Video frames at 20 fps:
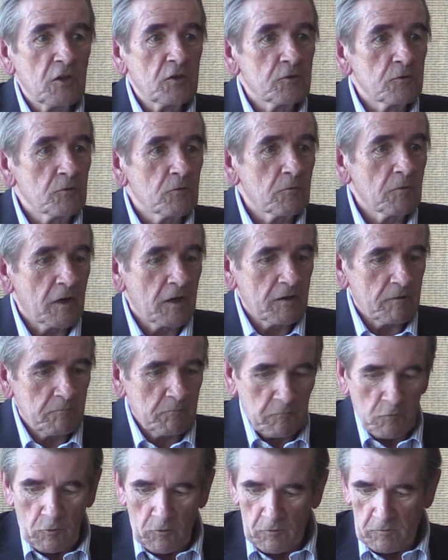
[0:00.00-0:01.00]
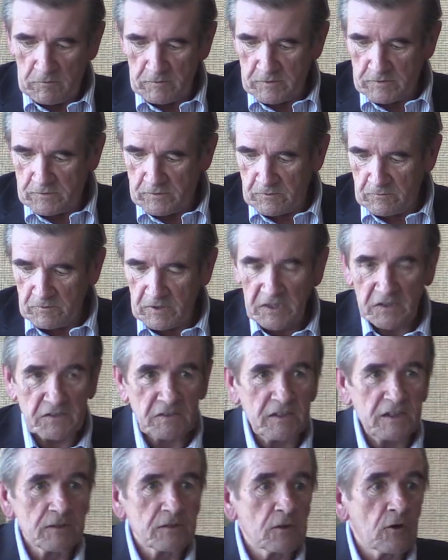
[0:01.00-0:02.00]
to
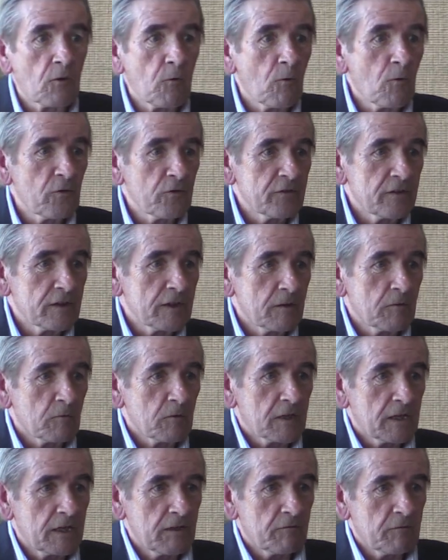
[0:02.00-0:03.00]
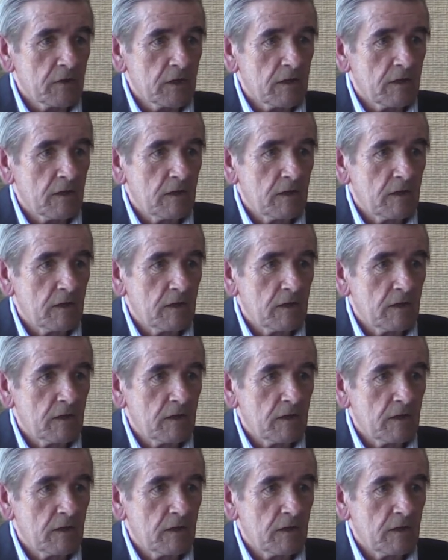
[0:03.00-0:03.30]
exceed the goals that they were given.